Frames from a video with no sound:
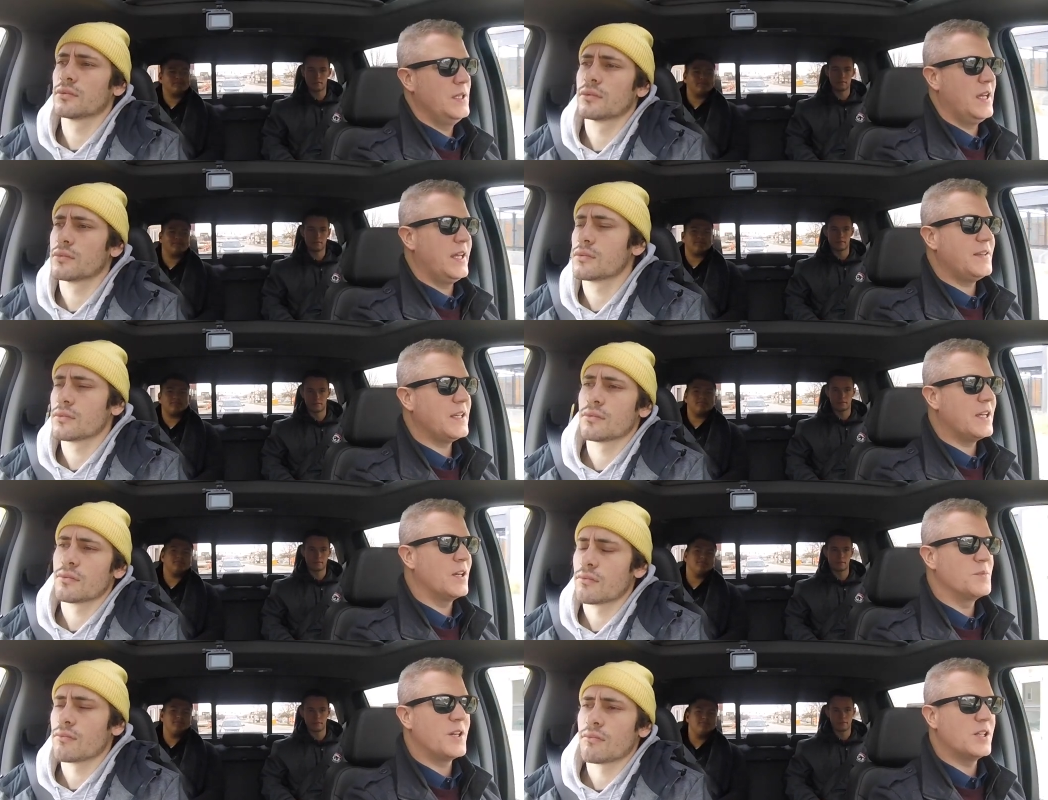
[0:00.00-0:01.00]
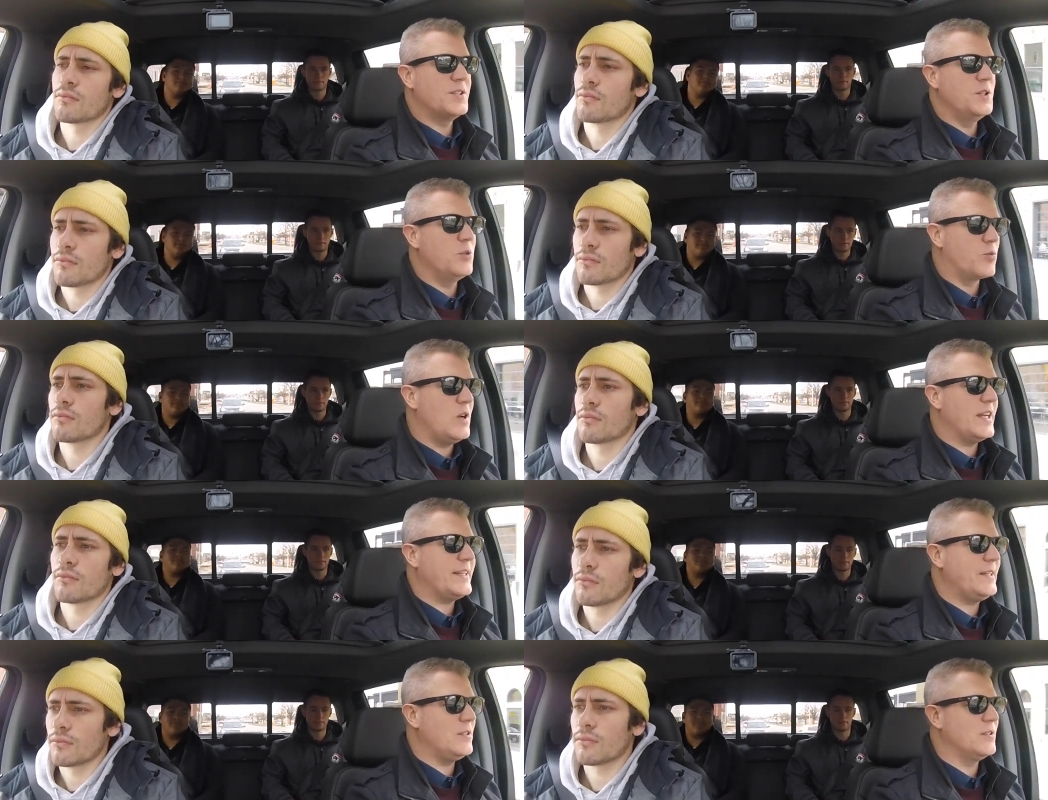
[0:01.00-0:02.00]
Speaker 1: And they can come talk to you at
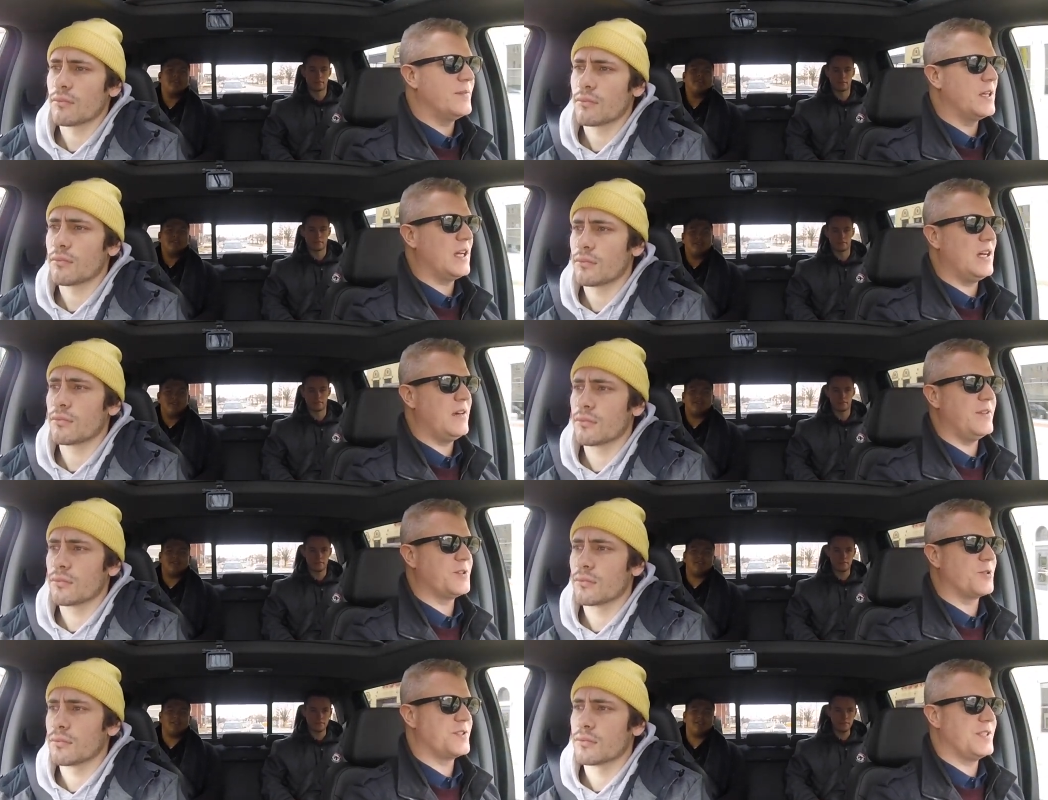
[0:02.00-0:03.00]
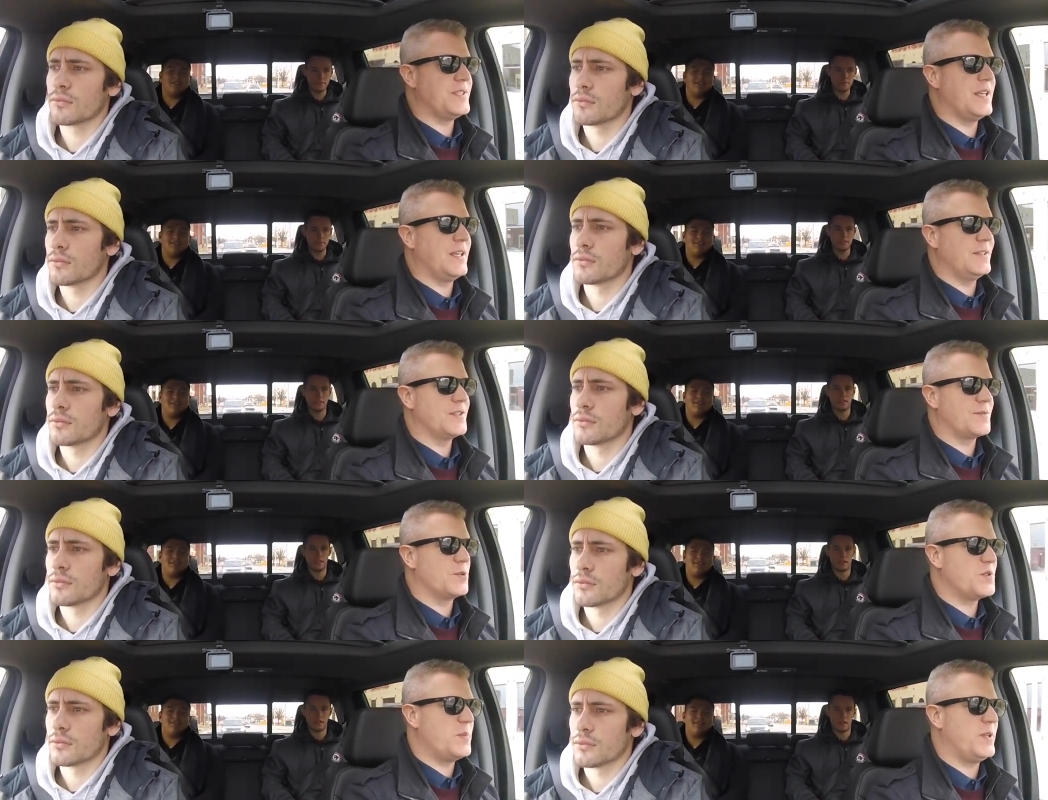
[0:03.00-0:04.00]
Rydell if they uh, have interest in taking this for a
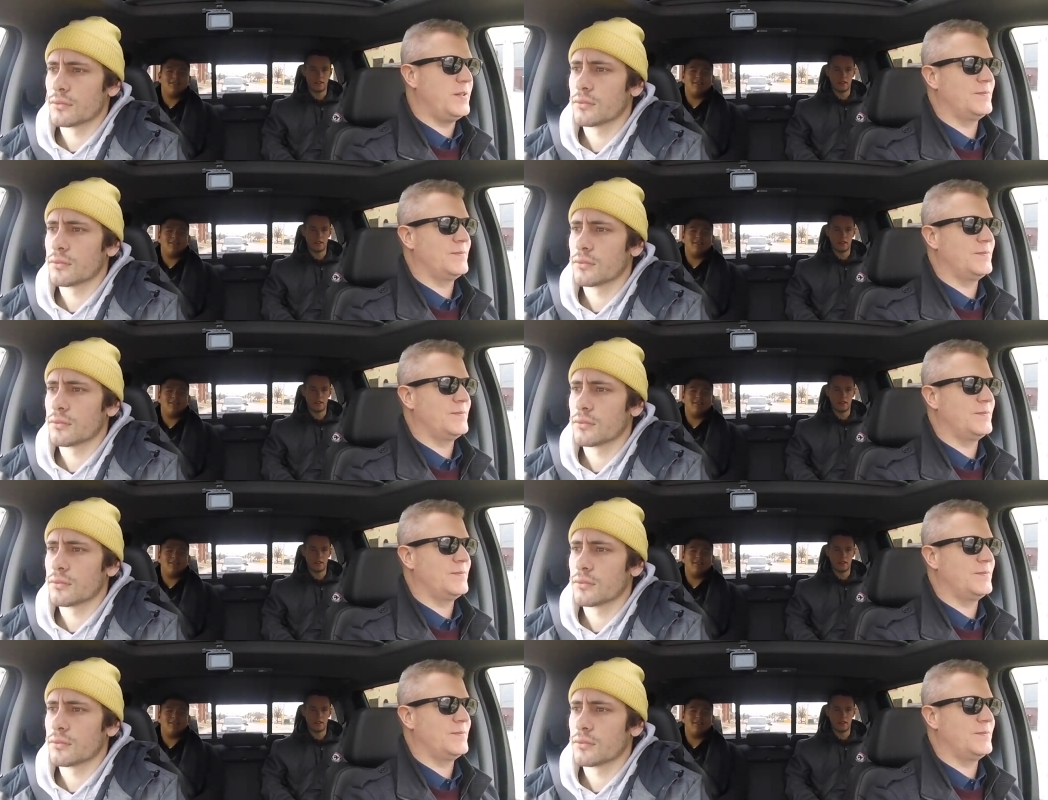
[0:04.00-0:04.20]
spin.